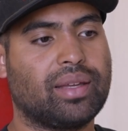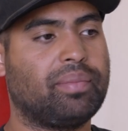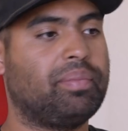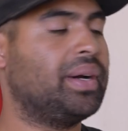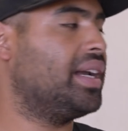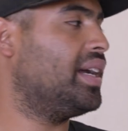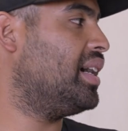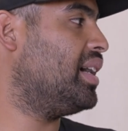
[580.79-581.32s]

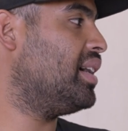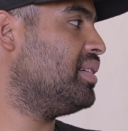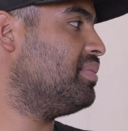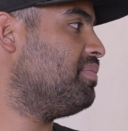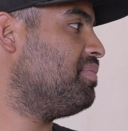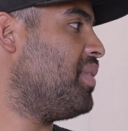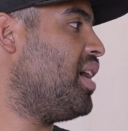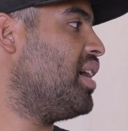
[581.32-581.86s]
But uh,
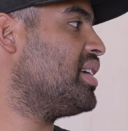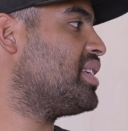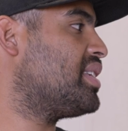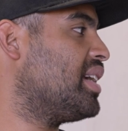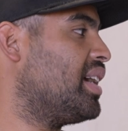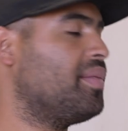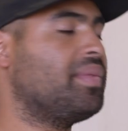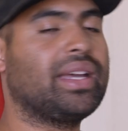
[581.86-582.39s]

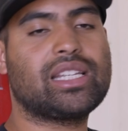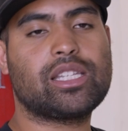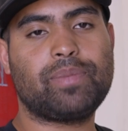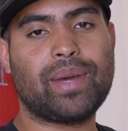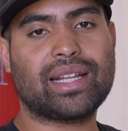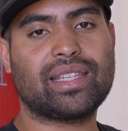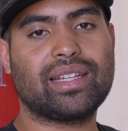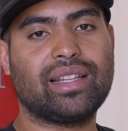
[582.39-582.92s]
honestly, I
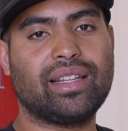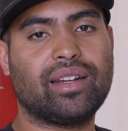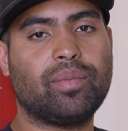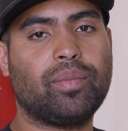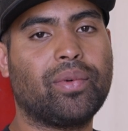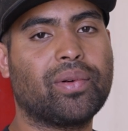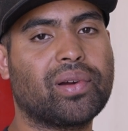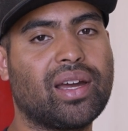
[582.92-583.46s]
expected a little
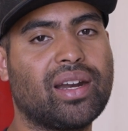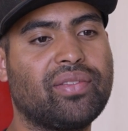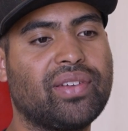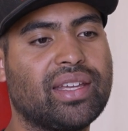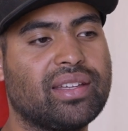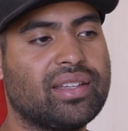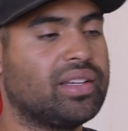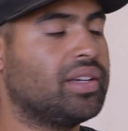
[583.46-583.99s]
more out of
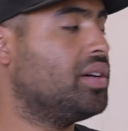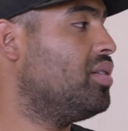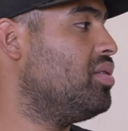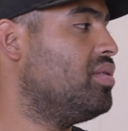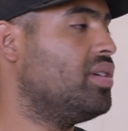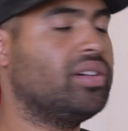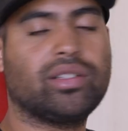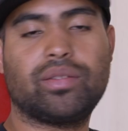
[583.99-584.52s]
it. Who
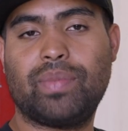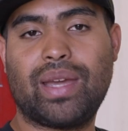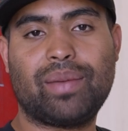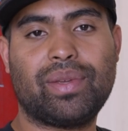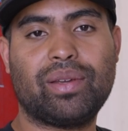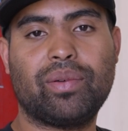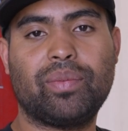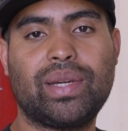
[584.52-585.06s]
knows,
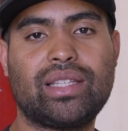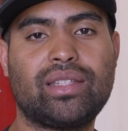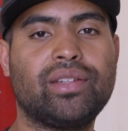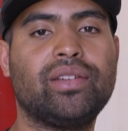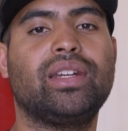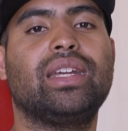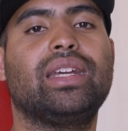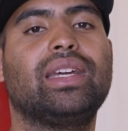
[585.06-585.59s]
maybe when we
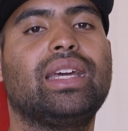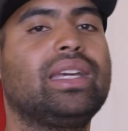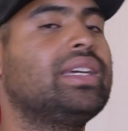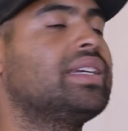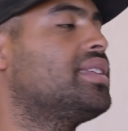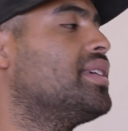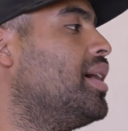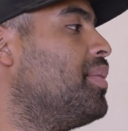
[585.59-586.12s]
tune it, it
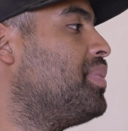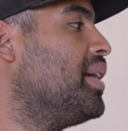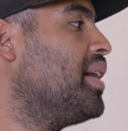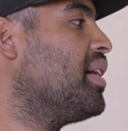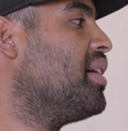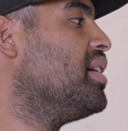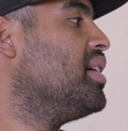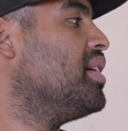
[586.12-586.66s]
gets up
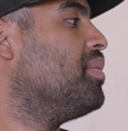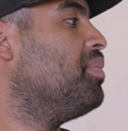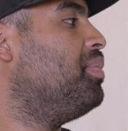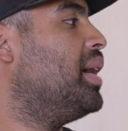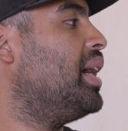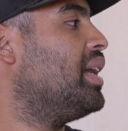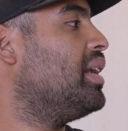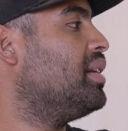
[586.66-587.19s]
there.
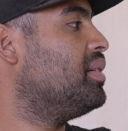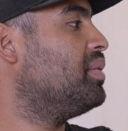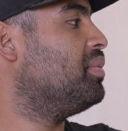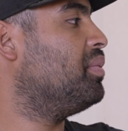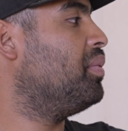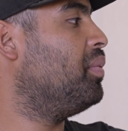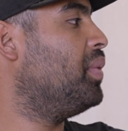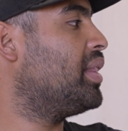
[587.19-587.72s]
But
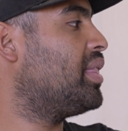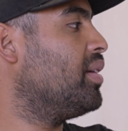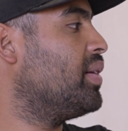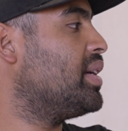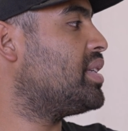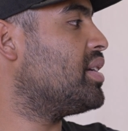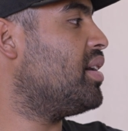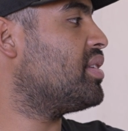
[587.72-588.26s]
with the
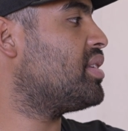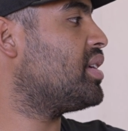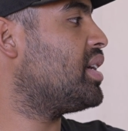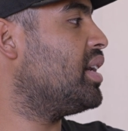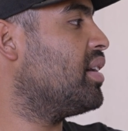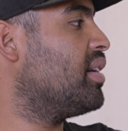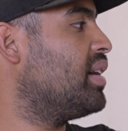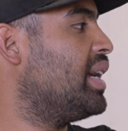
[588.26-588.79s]
results
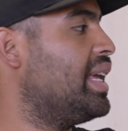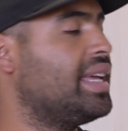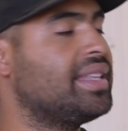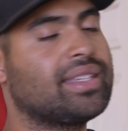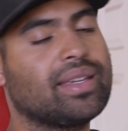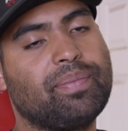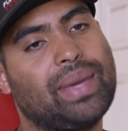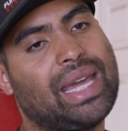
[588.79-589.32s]
here, it
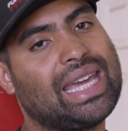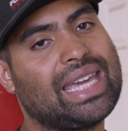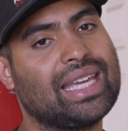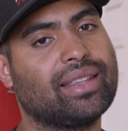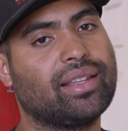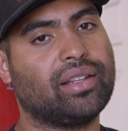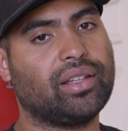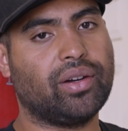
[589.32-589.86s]
ends up
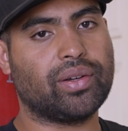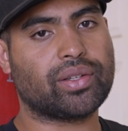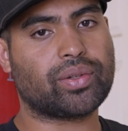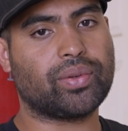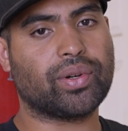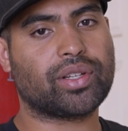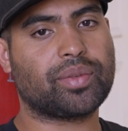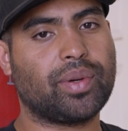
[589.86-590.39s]
making the lowest
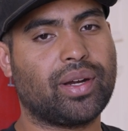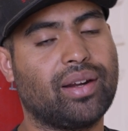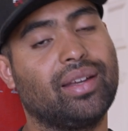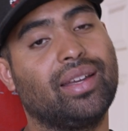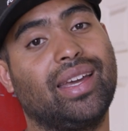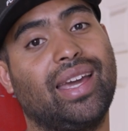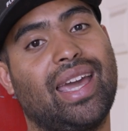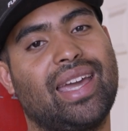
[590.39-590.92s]
horsepower.
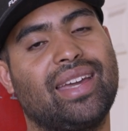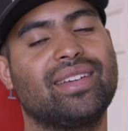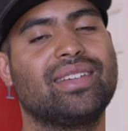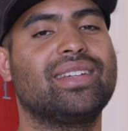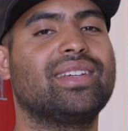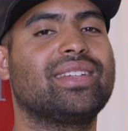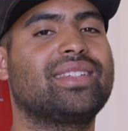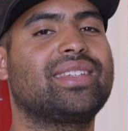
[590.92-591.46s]
Hey,
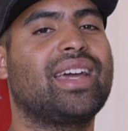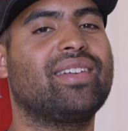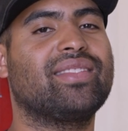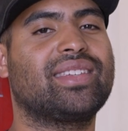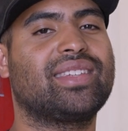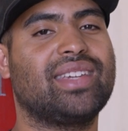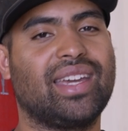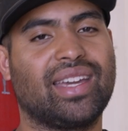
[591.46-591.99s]
sounds
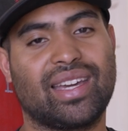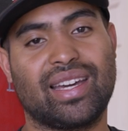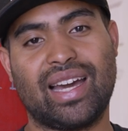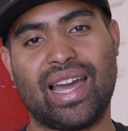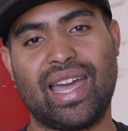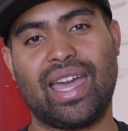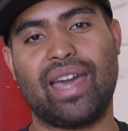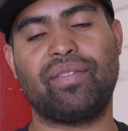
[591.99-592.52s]
sick.
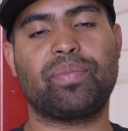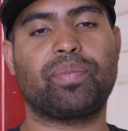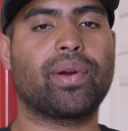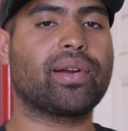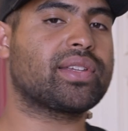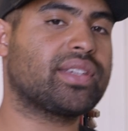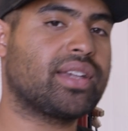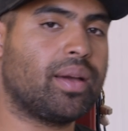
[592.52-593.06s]
I have it
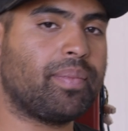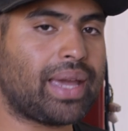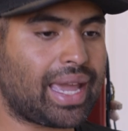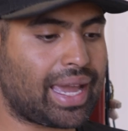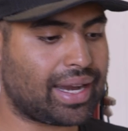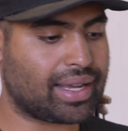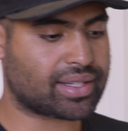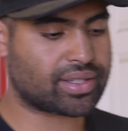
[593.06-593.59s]
personally on my
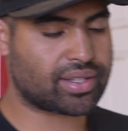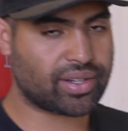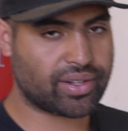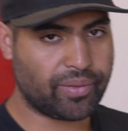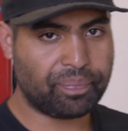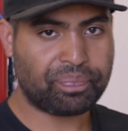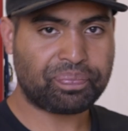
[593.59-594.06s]
NX2.